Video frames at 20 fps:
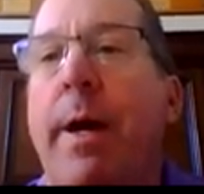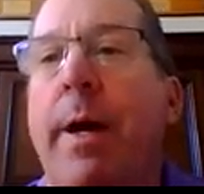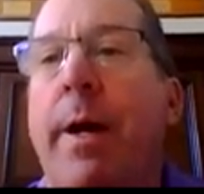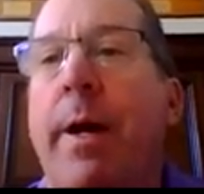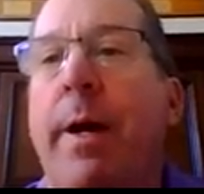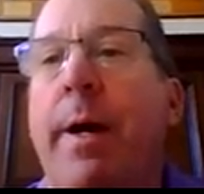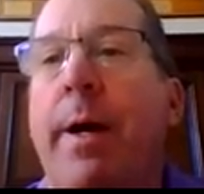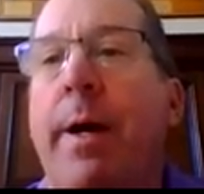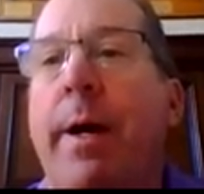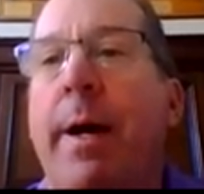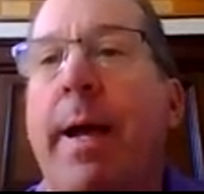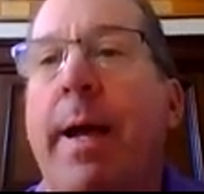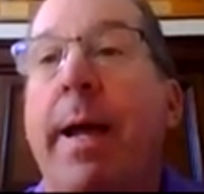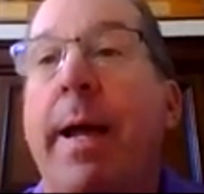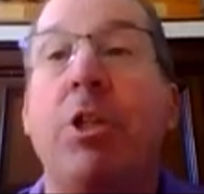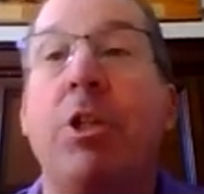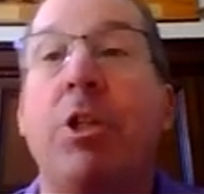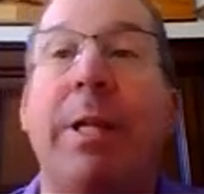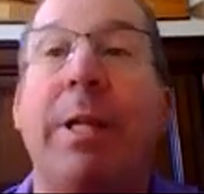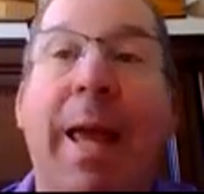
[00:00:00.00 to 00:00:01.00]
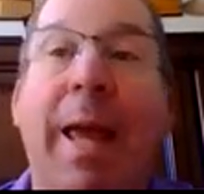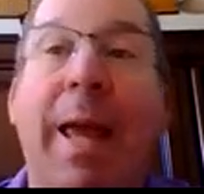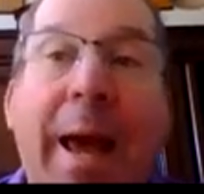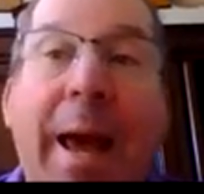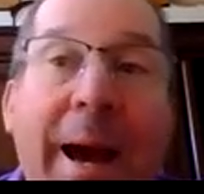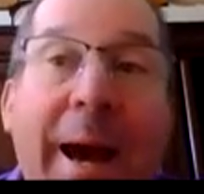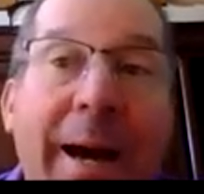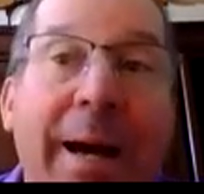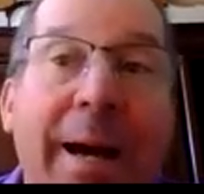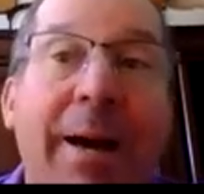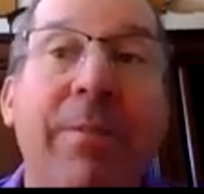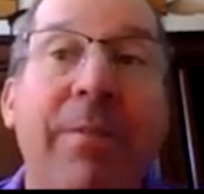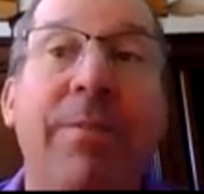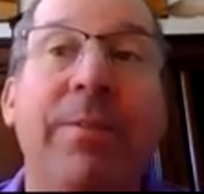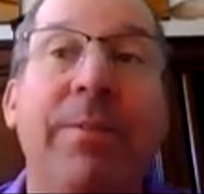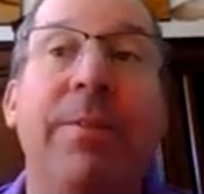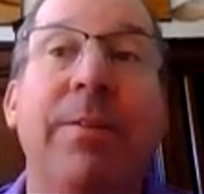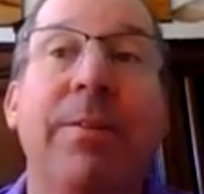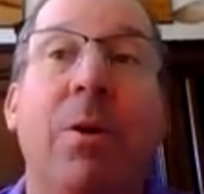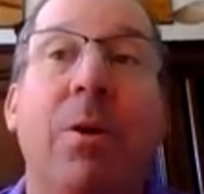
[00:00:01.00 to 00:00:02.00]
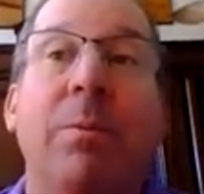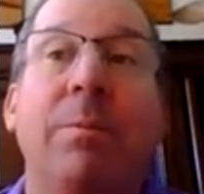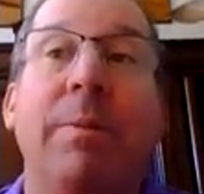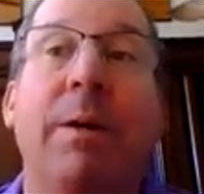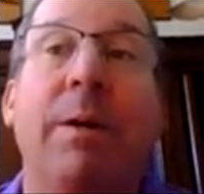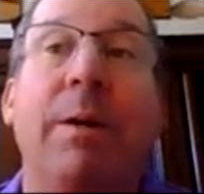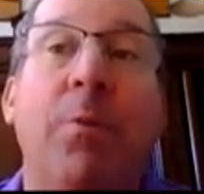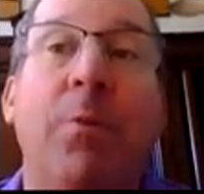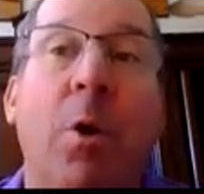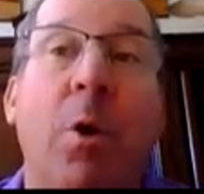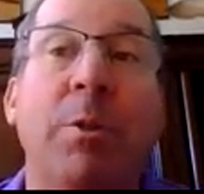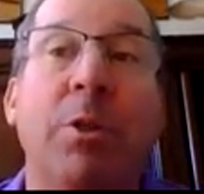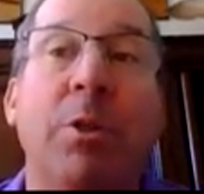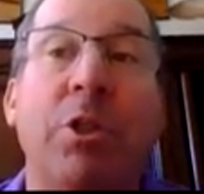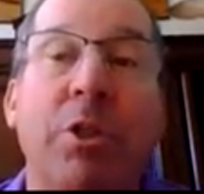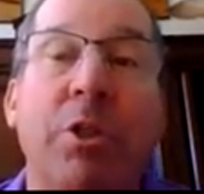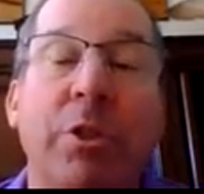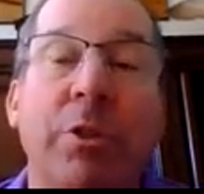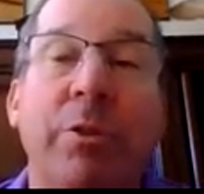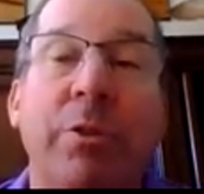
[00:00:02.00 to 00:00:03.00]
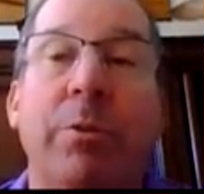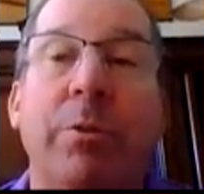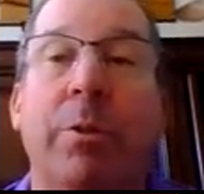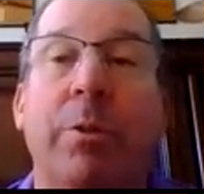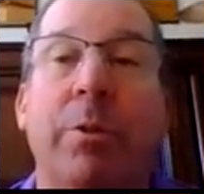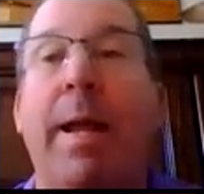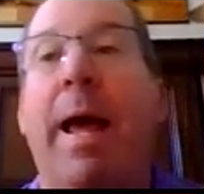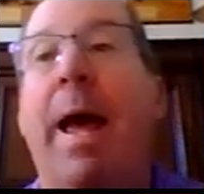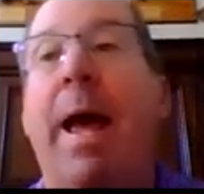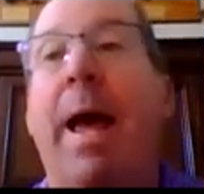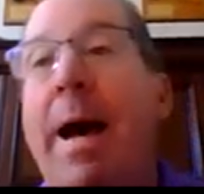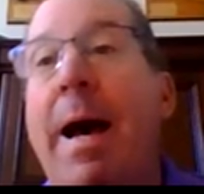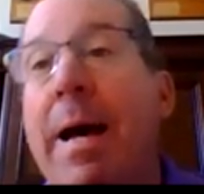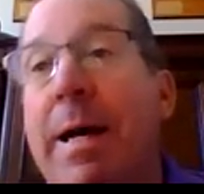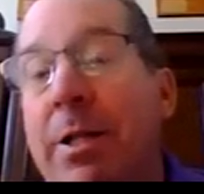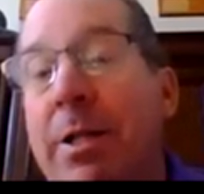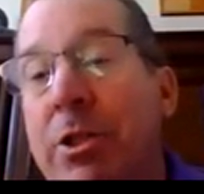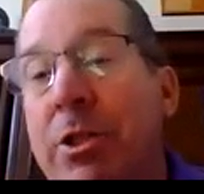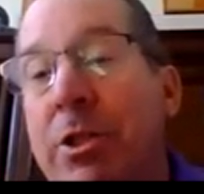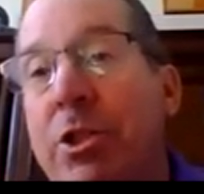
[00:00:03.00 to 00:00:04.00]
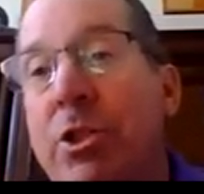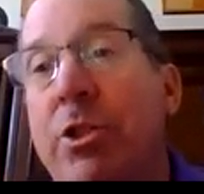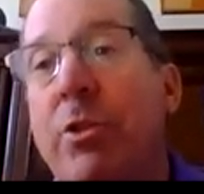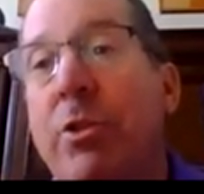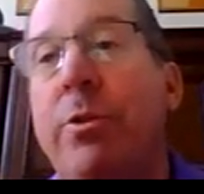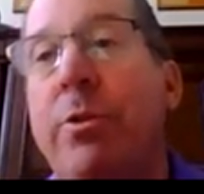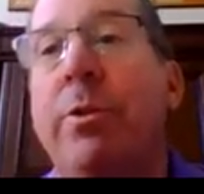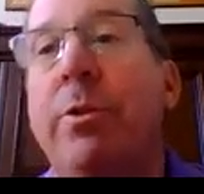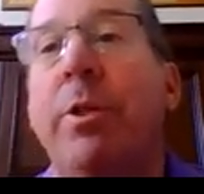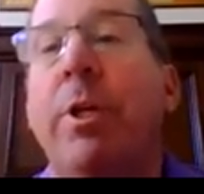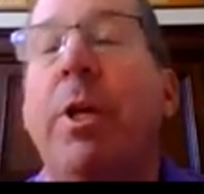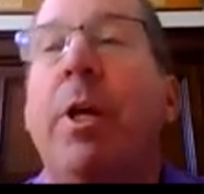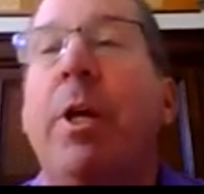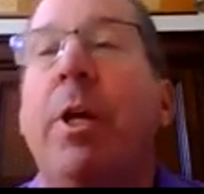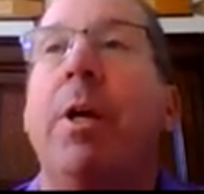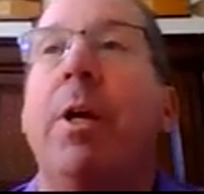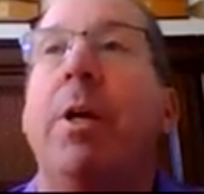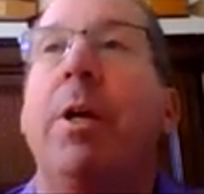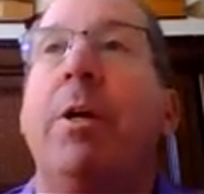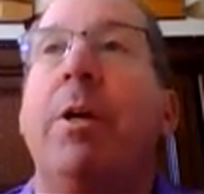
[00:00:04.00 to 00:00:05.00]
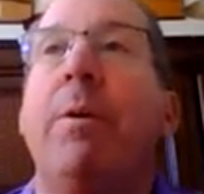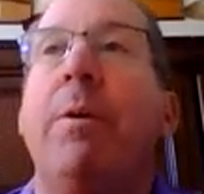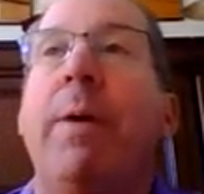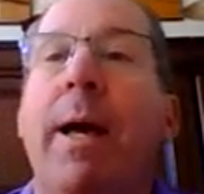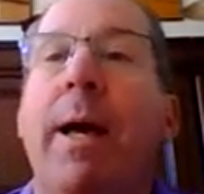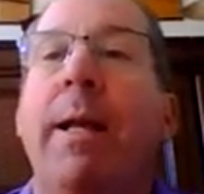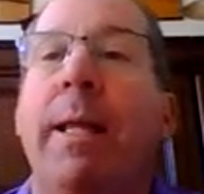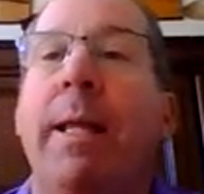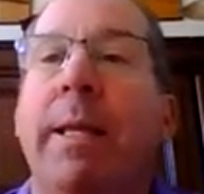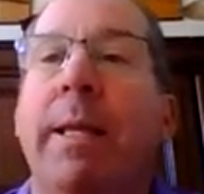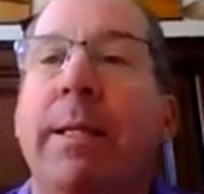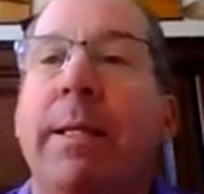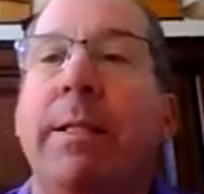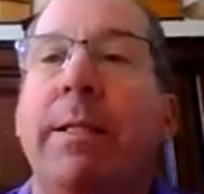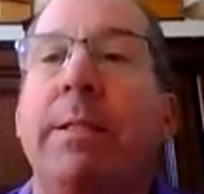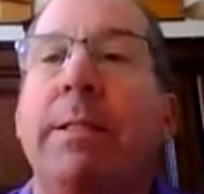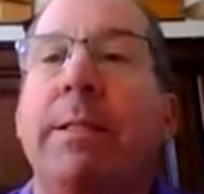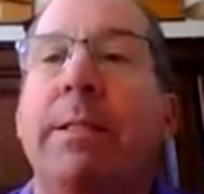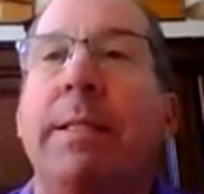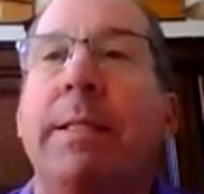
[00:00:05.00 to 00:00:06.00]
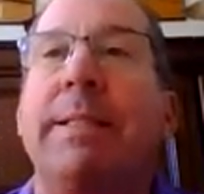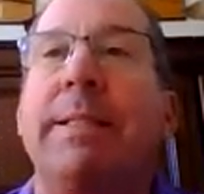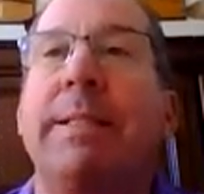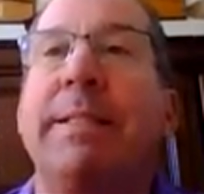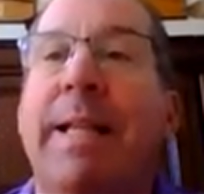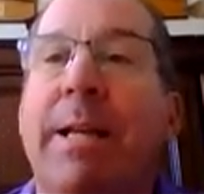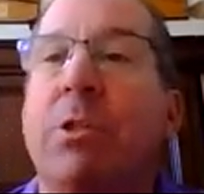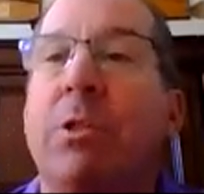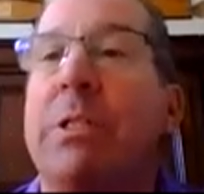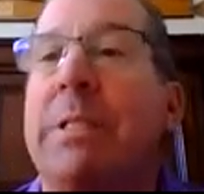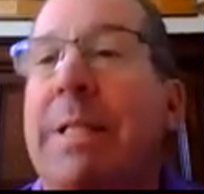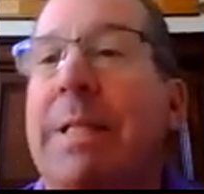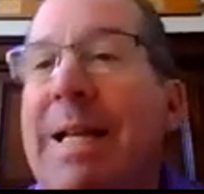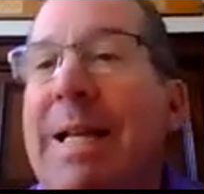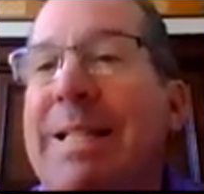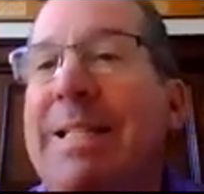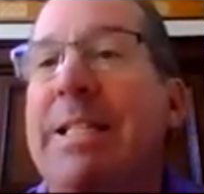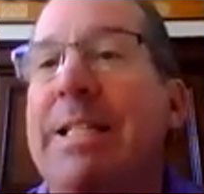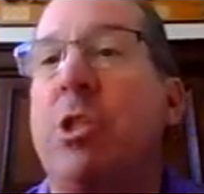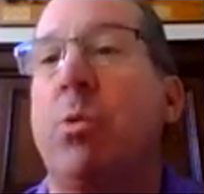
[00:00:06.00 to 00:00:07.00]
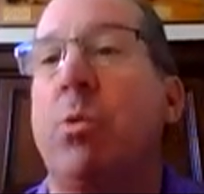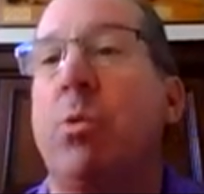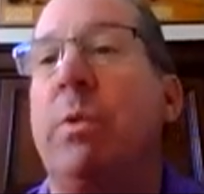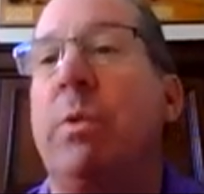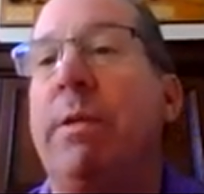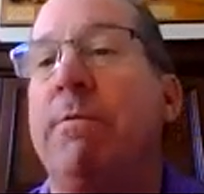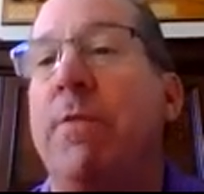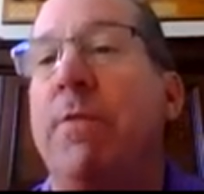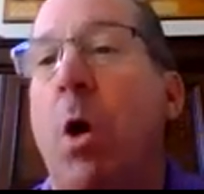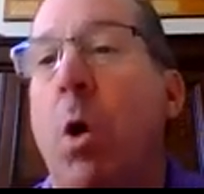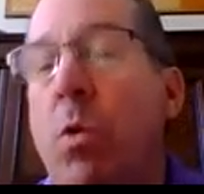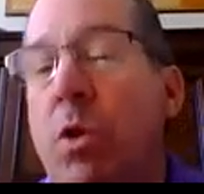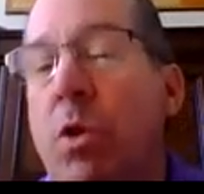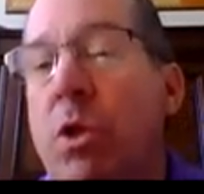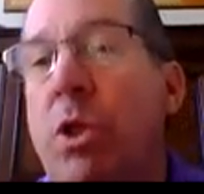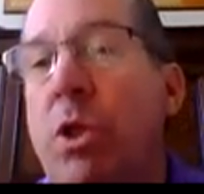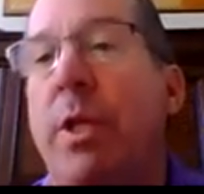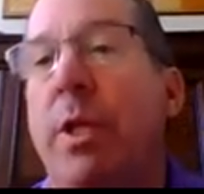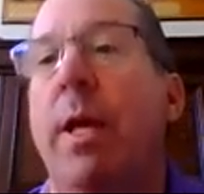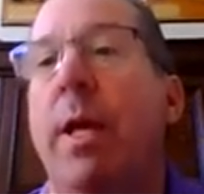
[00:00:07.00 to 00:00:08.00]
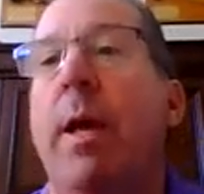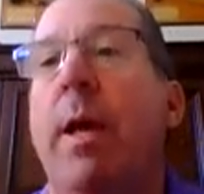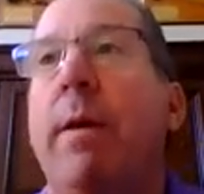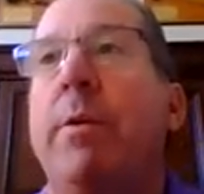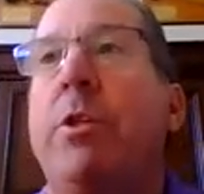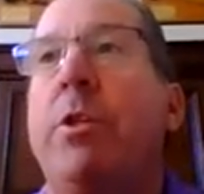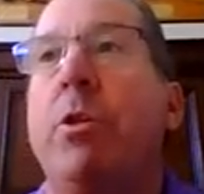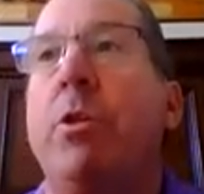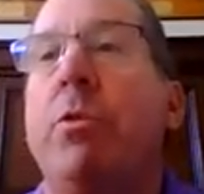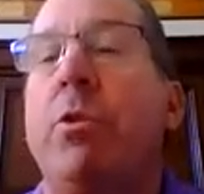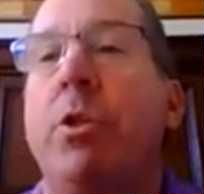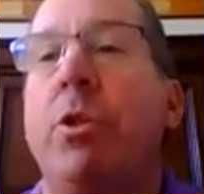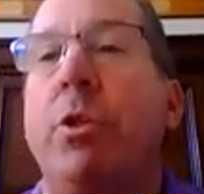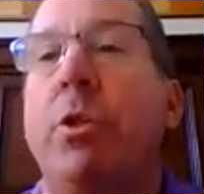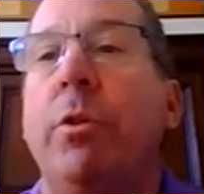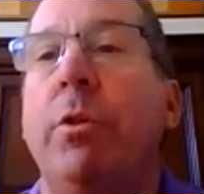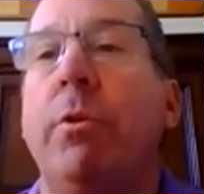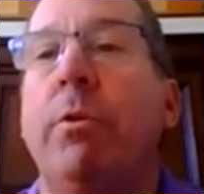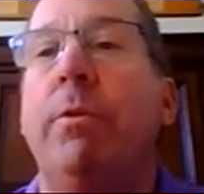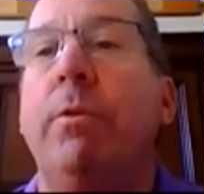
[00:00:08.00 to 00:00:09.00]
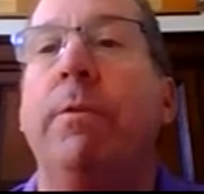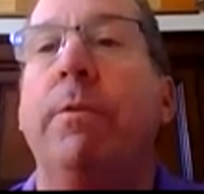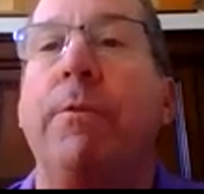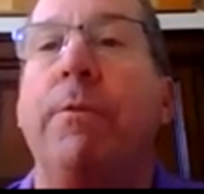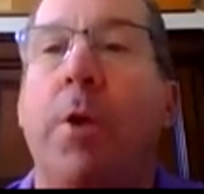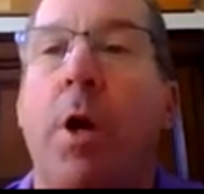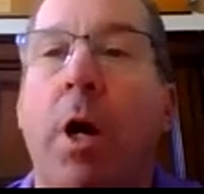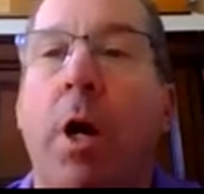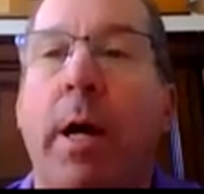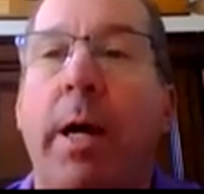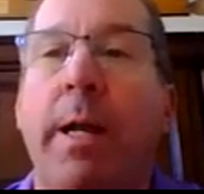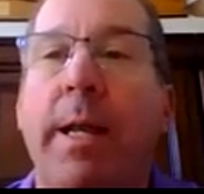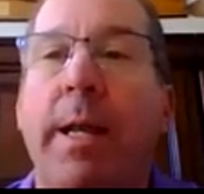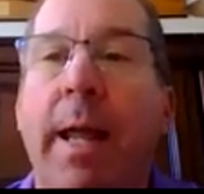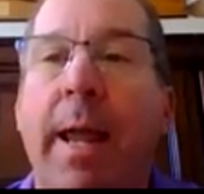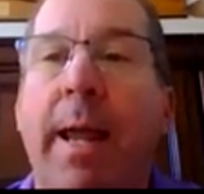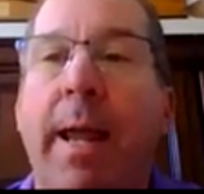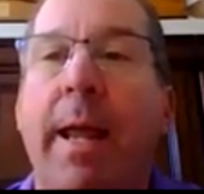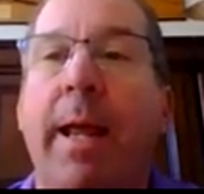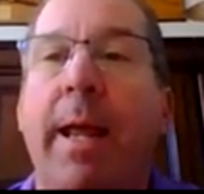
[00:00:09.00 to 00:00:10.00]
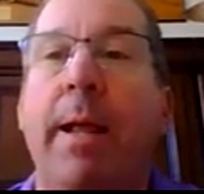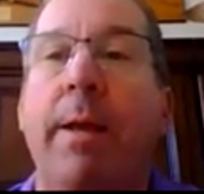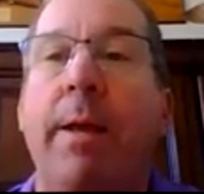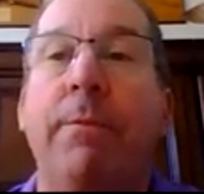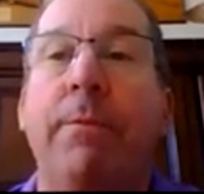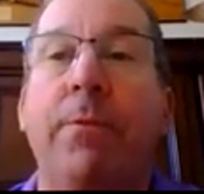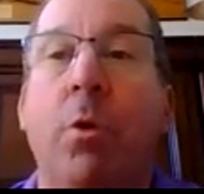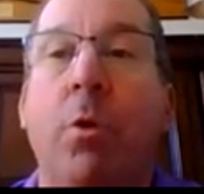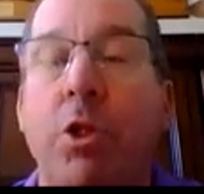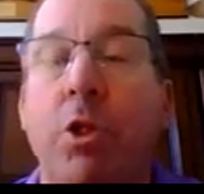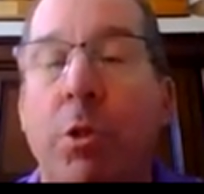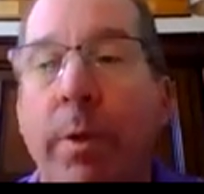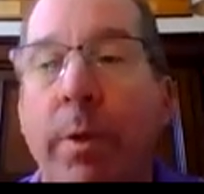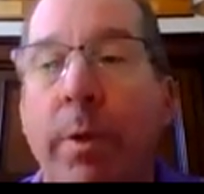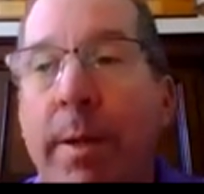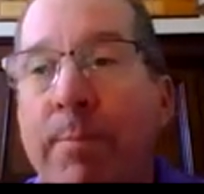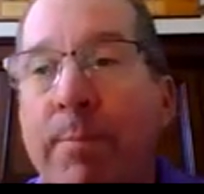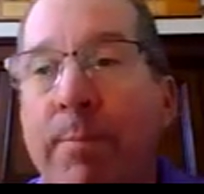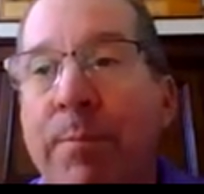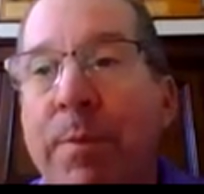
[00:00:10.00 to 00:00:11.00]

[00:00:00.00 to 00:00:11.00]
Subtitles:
I actually have a former student, or had a student, who had his sales license revoked due to fraud and forgery.